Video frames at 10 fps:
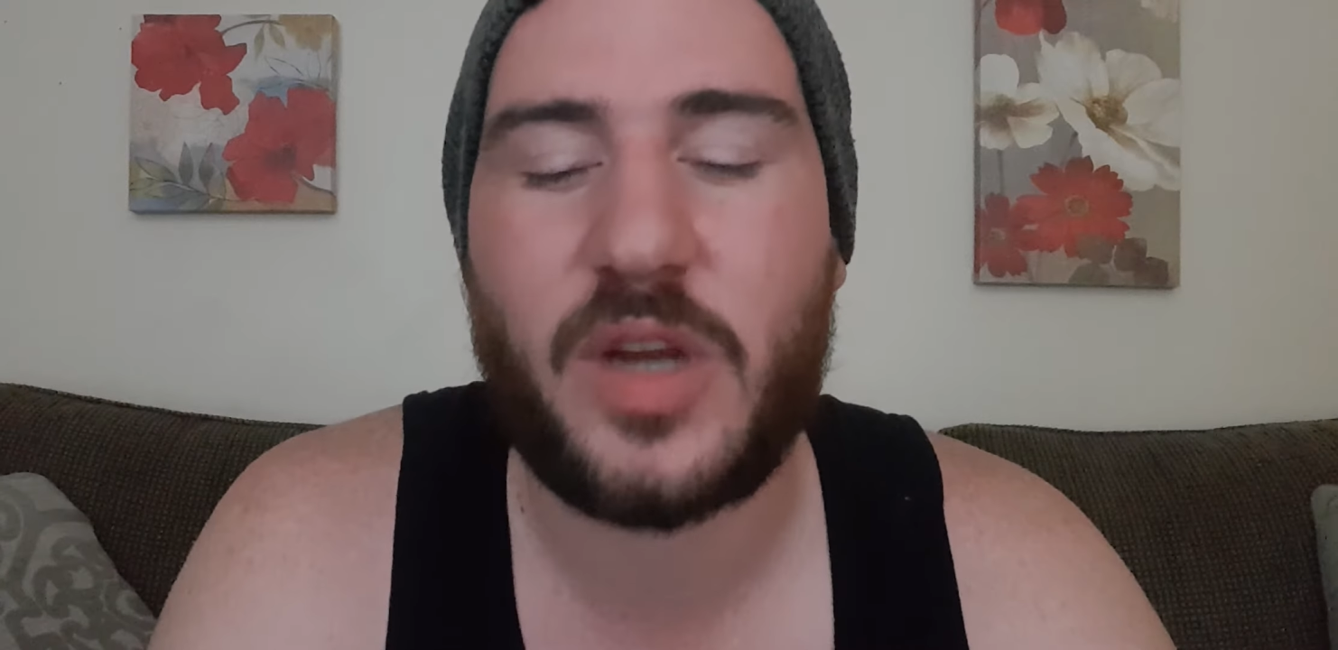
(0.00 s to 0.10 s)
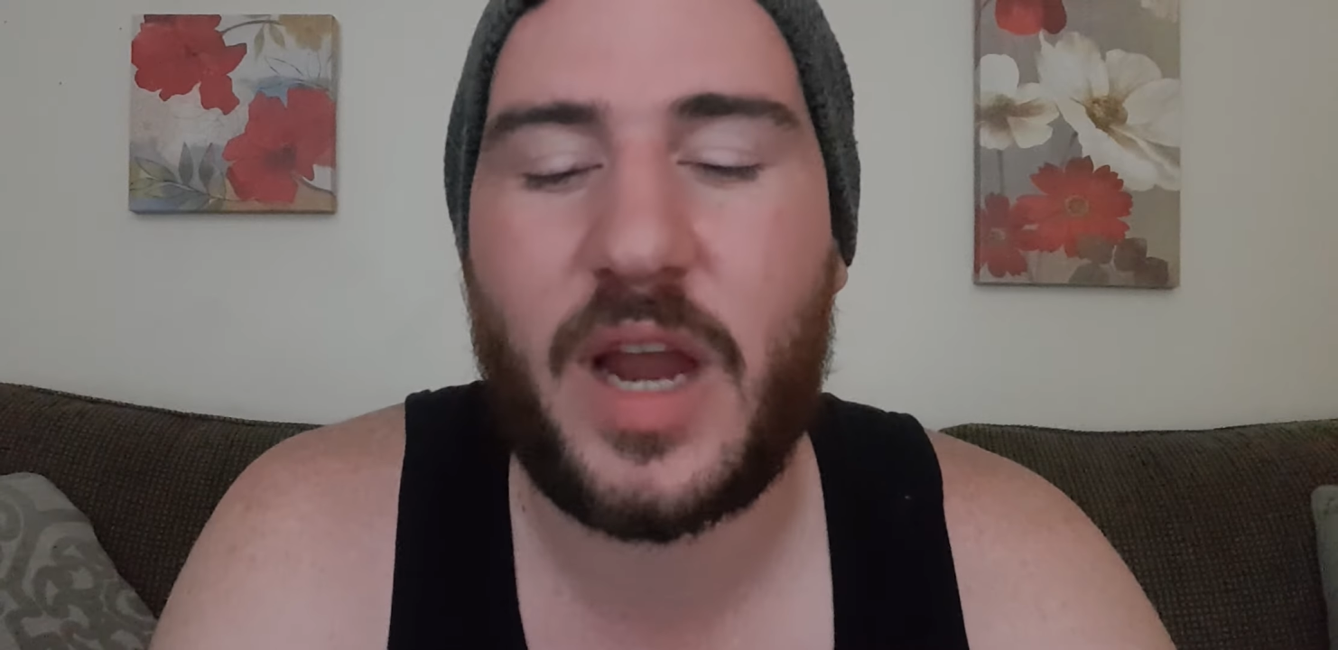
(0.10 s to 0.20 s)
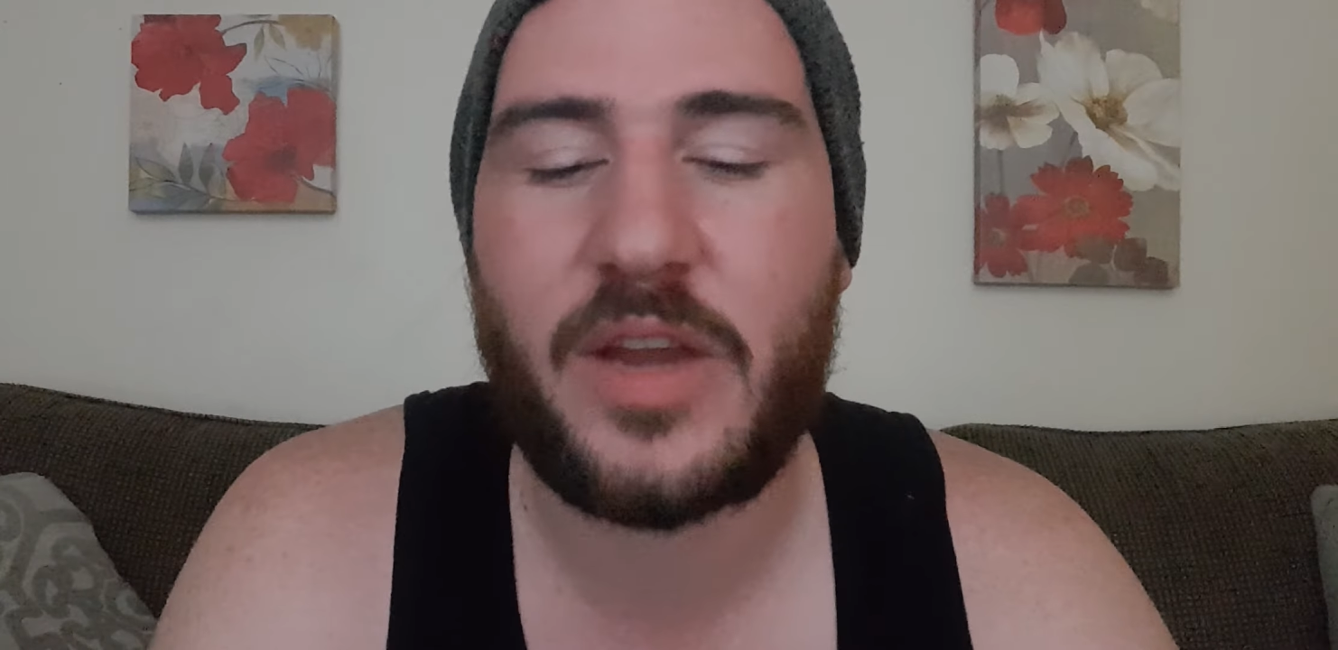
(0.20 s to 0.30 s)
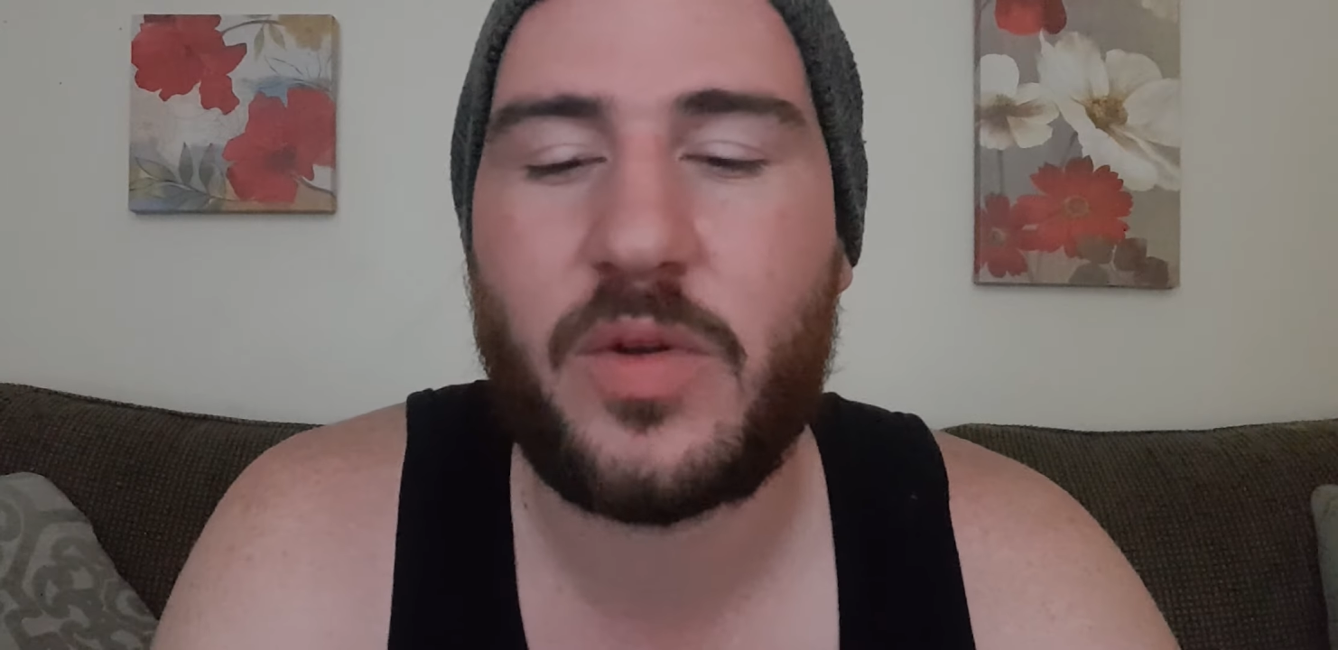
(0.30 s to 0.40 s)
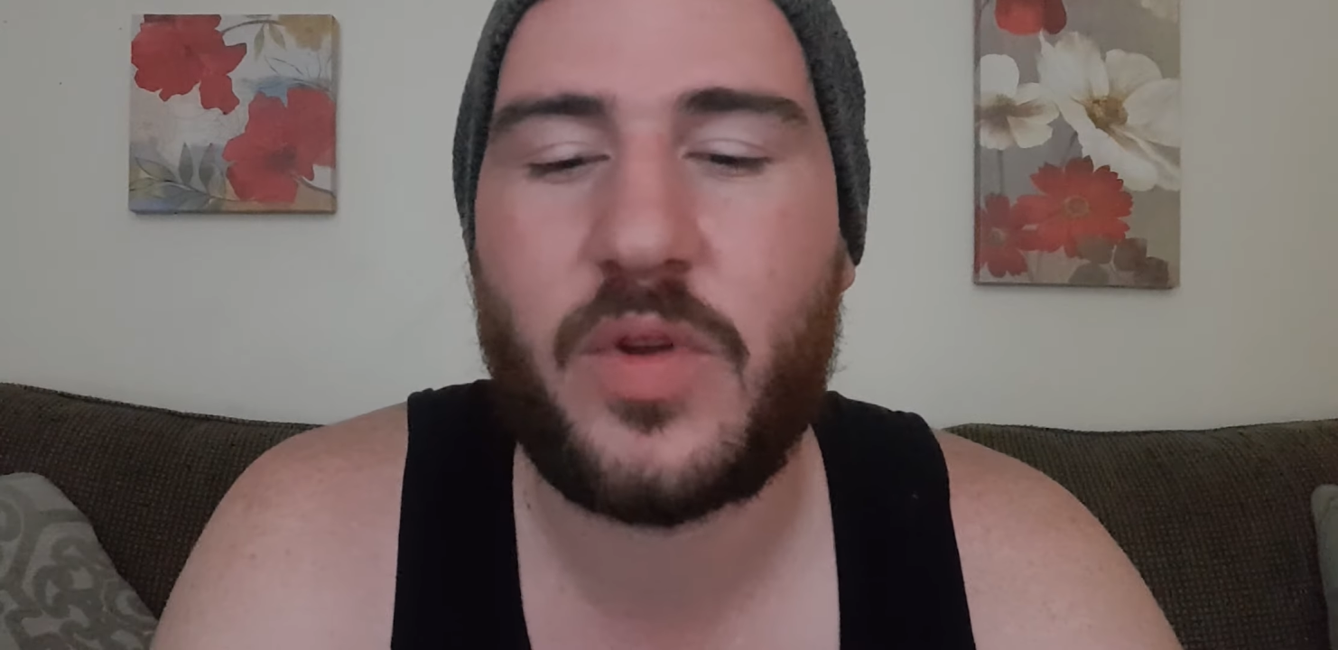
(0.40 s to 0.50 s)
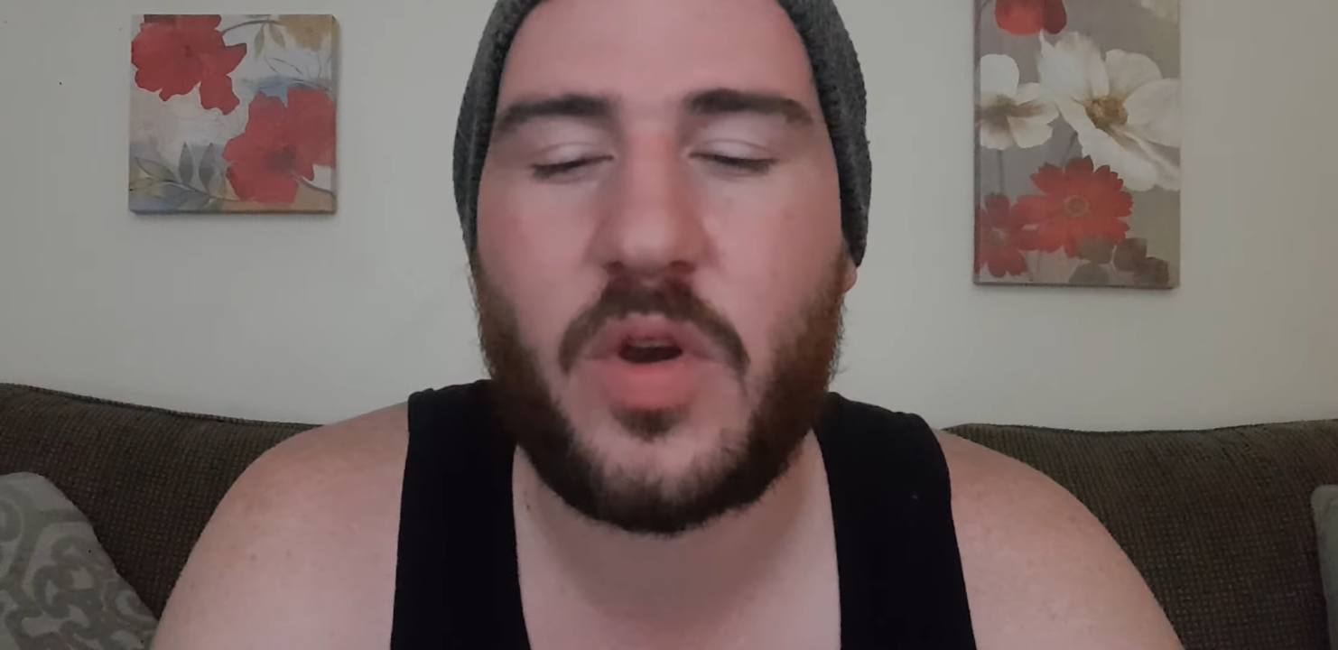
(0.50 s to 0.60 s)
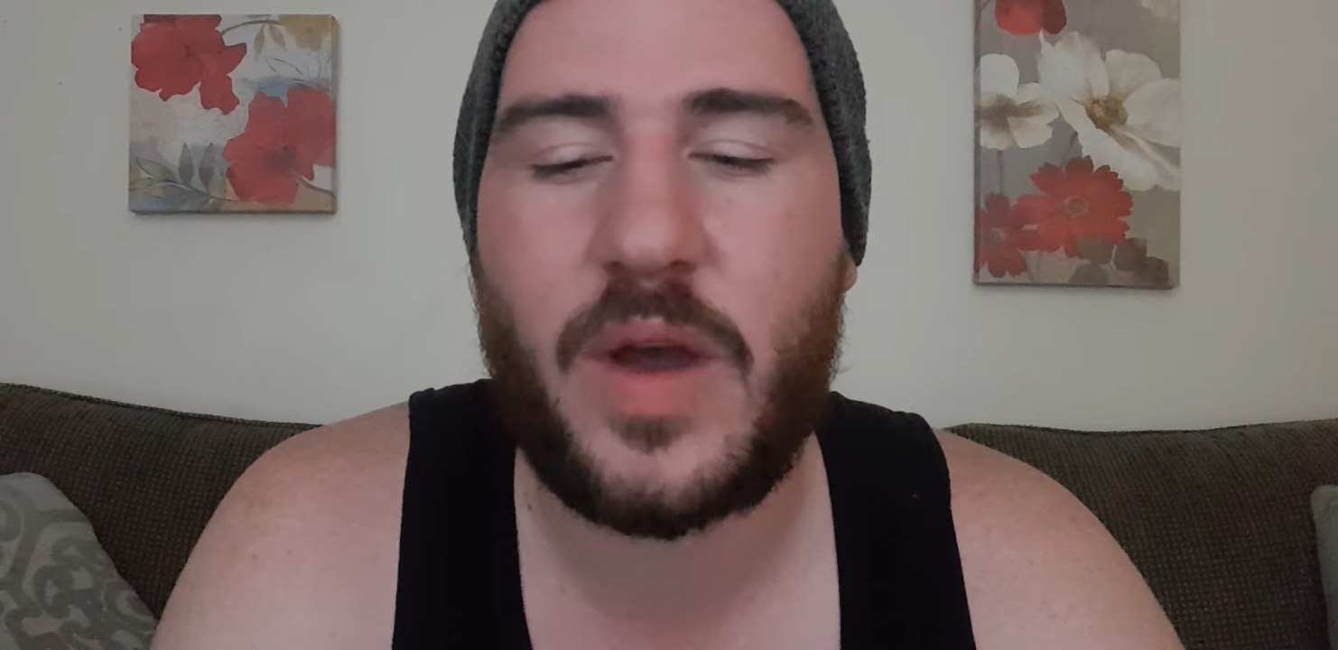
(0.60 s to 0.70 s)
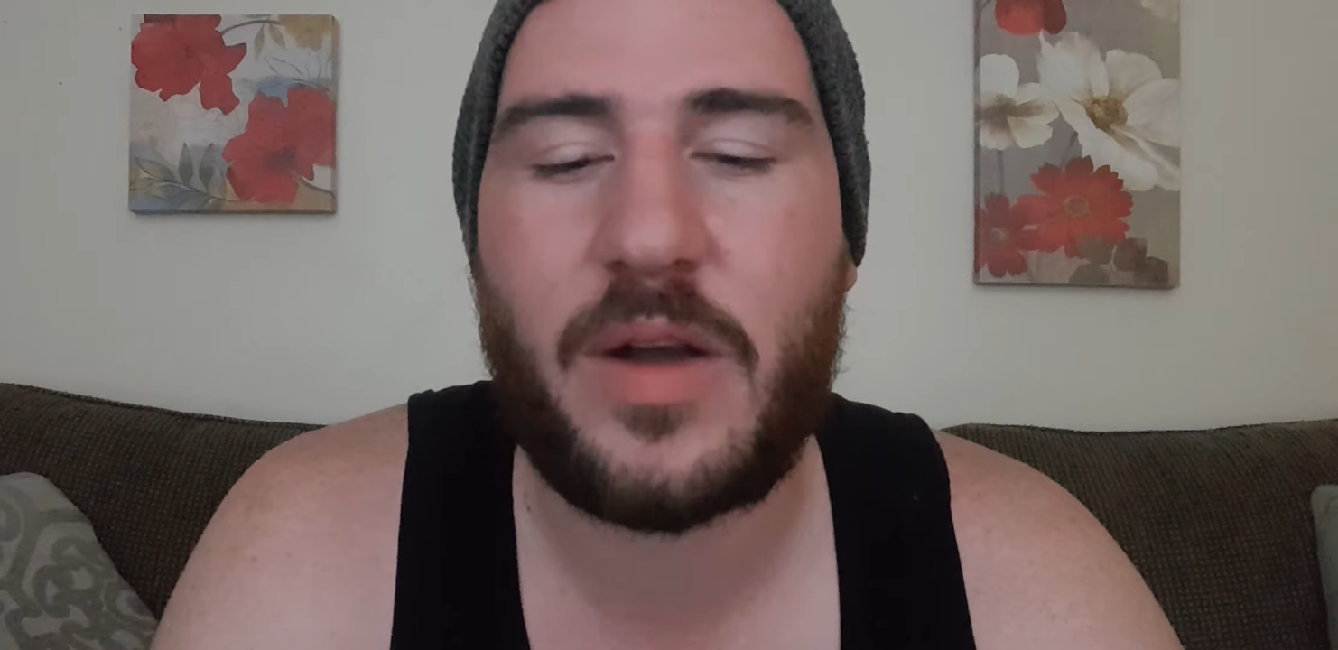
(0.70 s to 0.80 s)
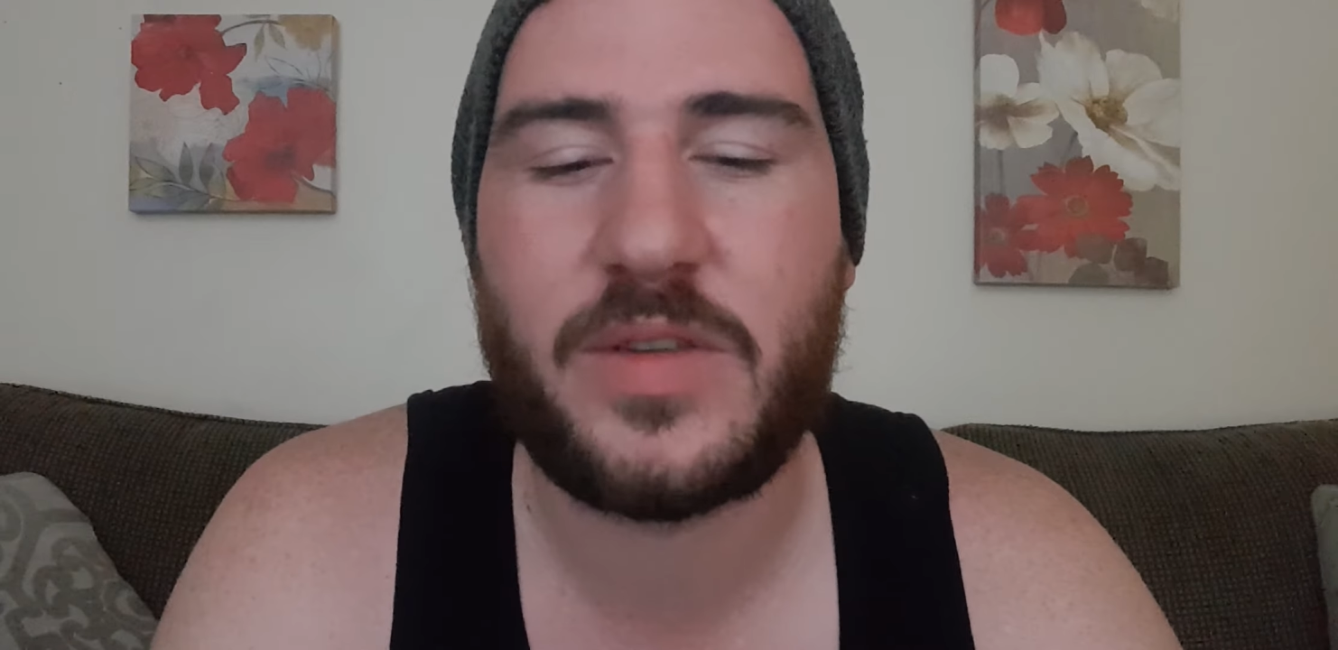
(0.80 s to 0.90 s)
and I don't know how